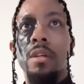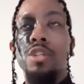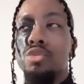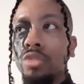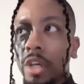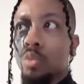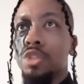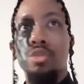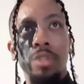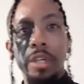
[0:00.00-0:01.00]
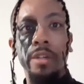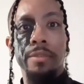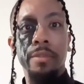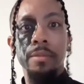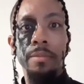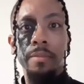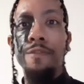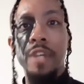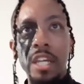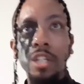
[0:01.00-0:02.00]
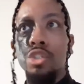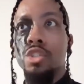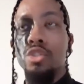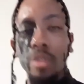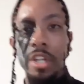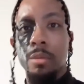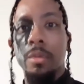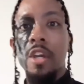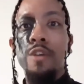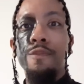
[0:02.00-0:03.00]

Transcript: Because you get what you give. Feed your dream.